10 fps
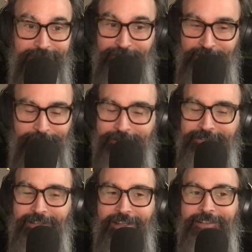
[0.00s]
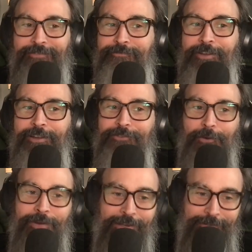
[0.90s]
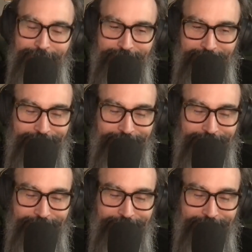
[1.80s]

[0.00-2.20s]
It just means they like fucking their relatives.